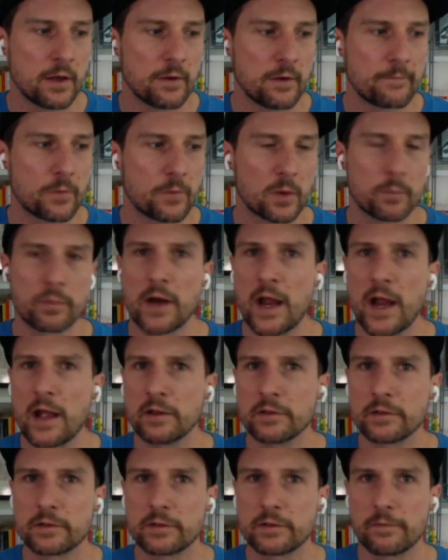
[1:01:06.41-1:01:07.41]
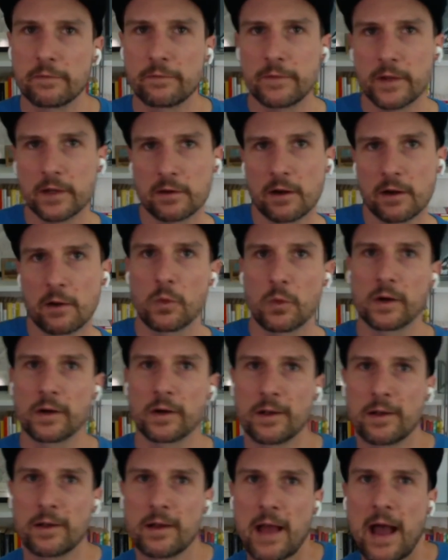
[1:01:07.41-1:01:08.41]
for brands to figure out
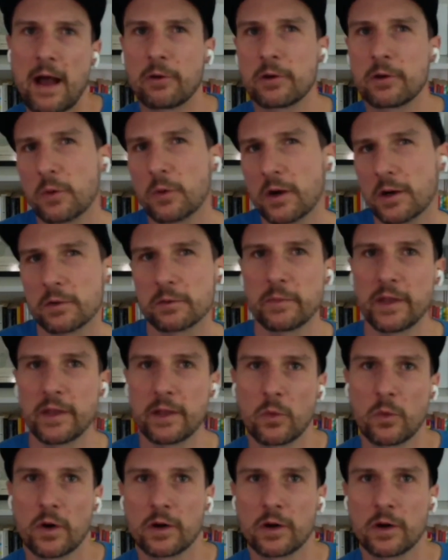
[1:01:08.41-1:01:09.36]
how to work with me and where